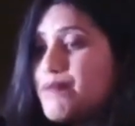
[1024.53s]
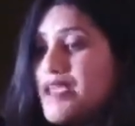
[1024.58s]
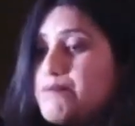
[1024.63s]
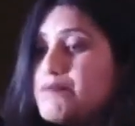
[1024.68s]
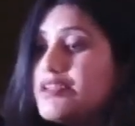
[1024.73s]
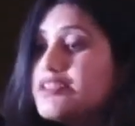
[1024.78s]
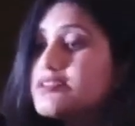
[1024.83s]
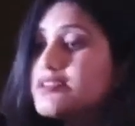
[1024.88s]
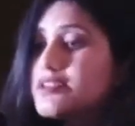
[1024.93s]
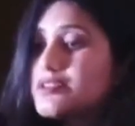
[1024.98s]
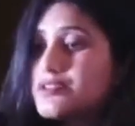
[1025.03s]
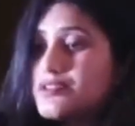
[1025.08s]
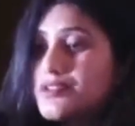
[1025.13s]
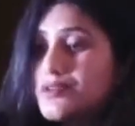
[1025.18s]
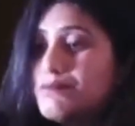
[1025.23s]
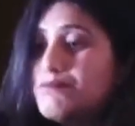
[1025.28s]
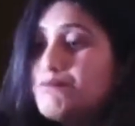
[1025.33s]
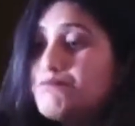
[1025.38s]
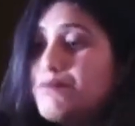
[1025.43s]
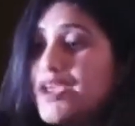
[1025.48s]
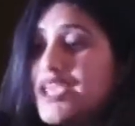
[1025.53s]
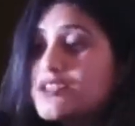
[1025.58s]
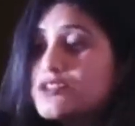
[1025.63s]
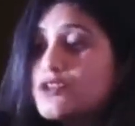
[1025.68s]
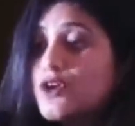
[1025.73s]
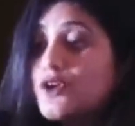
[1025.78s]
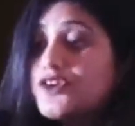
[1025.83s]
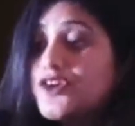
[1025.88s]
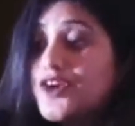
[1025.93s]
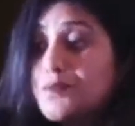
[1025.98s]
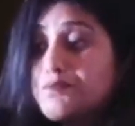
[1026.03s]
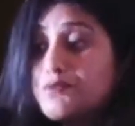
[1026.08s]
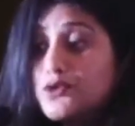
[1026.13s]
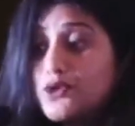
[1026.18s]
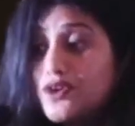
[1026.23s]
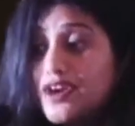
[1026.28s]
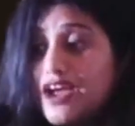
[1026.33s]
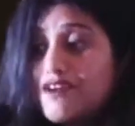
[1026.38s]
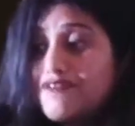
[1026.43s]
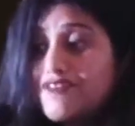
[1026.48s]
payment system based on
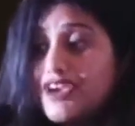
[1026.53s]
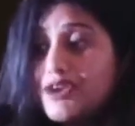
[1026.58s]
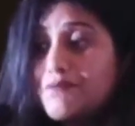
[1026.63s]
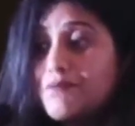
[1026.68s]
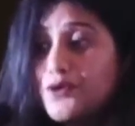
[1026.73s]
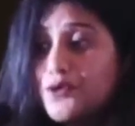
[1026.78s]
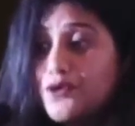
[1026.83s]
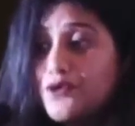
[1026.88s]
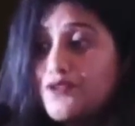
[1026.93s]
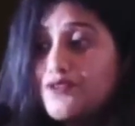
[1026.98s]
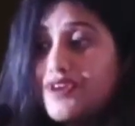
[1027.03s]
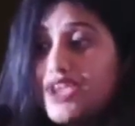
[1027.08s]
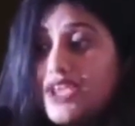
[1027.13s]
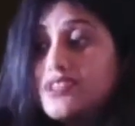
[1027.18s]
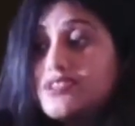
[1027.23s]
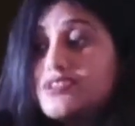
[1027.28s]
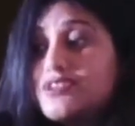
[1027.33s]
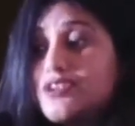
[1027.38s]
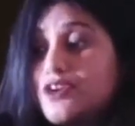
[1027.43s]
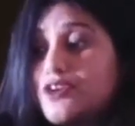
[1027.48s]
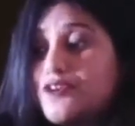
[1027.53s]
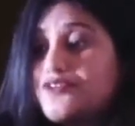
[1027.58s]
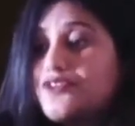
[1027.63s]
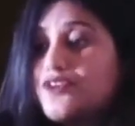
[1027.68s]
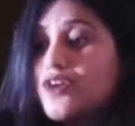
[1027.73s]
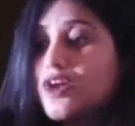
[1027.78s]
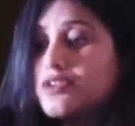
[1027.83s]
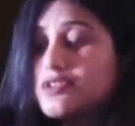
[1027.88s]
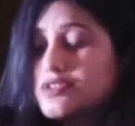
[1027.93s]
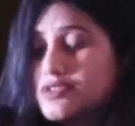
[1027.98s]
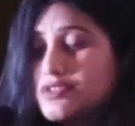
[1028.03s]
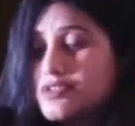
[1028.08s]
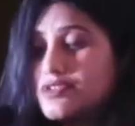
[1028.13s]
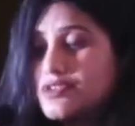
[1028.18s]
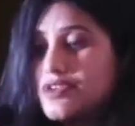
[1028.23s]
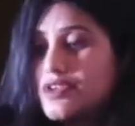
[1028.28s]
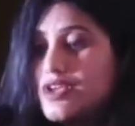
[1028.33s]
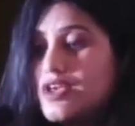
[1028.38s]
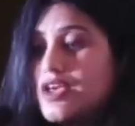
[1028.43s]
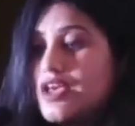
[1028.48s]
cryptographic proof instead of trust.
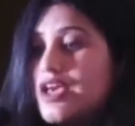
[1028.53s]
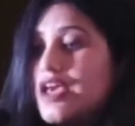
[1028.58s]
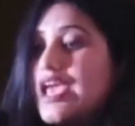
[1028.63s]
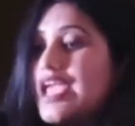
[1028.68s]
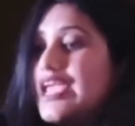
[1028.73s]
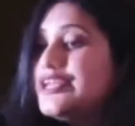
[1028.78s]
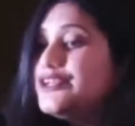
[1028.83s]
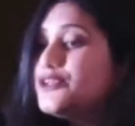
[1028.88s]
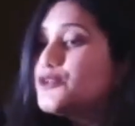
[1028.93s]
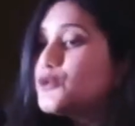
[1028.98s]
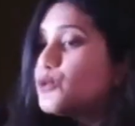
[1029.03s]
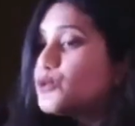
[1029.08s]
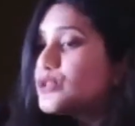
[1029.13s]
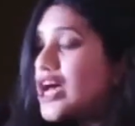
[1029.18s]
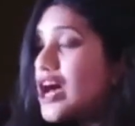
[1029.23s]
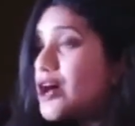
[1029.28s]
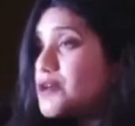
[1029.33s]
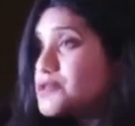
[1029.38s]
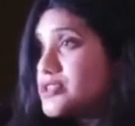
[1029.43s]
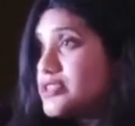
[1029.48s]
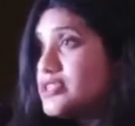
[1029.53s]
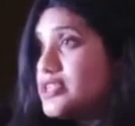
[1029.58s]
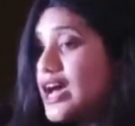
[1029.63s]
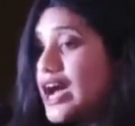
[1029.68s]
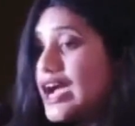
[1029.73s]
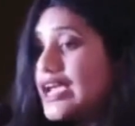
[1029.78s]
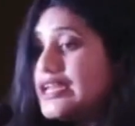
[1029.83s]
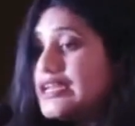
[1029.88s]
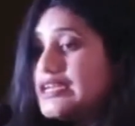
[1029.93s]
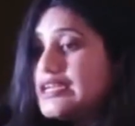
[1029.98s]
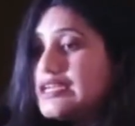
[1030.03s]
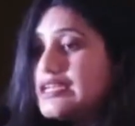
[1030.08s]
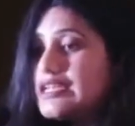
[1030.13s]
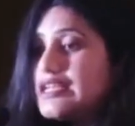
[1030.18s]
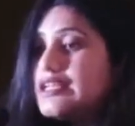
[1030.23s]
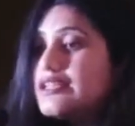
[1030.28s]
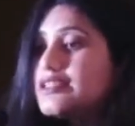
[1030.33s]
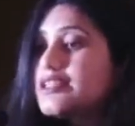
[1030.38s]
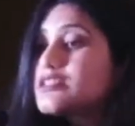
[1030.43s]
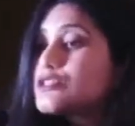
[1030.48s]
In 2009,
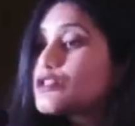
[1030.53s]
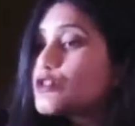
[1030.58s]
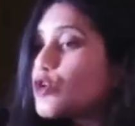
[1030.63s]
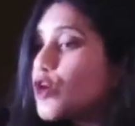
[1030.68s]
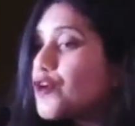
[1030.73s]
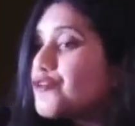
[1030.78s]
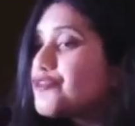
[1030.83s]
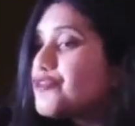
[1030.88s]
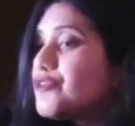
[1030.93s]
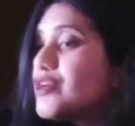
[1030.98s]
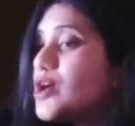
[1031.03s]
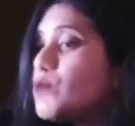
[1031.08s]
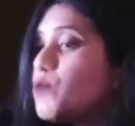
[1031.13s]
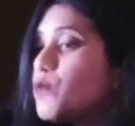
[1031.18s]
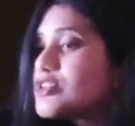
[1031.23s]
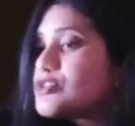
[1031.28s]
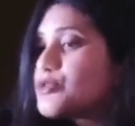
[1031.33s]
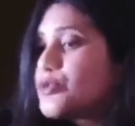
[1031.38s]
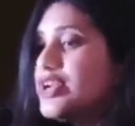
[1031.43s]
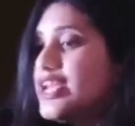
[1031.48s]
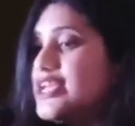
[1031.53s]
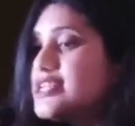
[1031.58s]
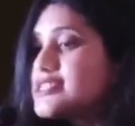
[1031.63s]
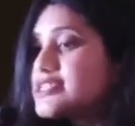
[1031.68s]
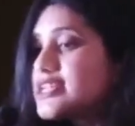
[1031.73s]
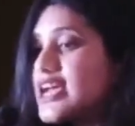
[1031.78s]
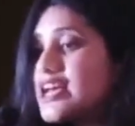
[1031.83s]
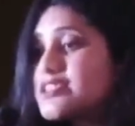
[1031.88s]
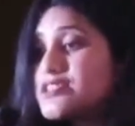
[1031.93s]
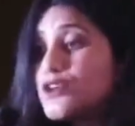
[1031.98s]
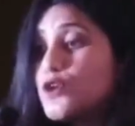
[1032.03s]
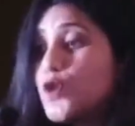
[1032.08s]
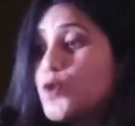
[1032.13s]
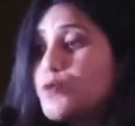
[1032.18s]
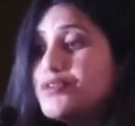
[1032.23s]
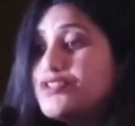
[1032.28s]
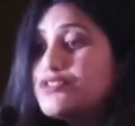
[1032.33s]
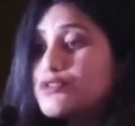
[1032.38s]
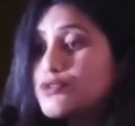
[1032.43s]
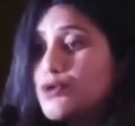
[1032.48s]
the software was released as an
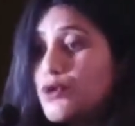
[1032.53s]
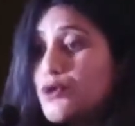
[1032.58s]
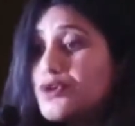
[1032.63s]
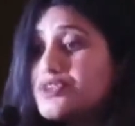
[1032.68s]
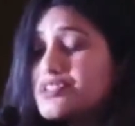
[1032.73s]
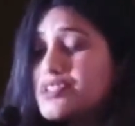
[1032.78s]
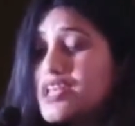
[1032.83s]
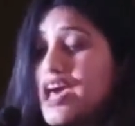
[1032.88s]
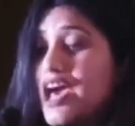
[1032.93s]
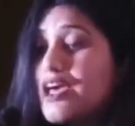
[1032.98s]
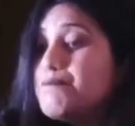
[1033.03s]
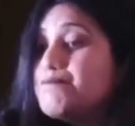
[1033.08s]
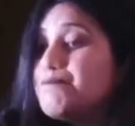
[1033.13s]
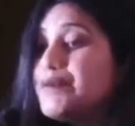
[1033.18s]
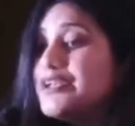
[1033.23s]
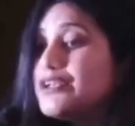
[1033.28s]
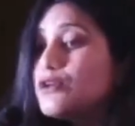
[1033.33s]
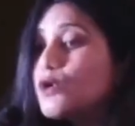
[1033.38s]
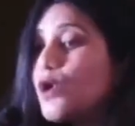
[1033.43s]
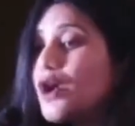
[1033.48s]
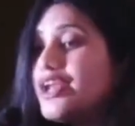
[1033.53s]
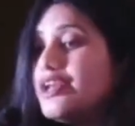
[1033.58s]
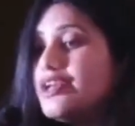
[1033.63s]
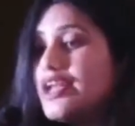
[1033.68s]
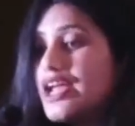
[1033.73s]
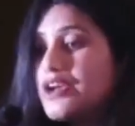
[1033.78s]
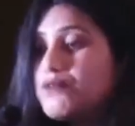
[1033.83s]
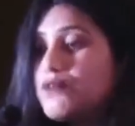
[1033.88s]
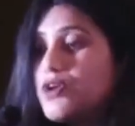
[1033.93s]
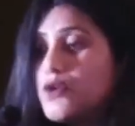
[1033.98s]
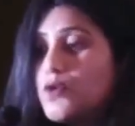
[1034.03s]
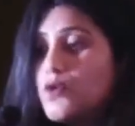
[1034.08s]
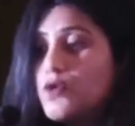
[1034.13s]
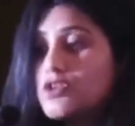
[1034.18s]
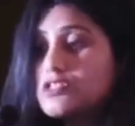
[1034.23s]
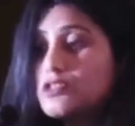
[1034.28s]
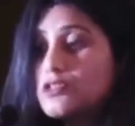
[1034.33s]
open source and Bitcoin network was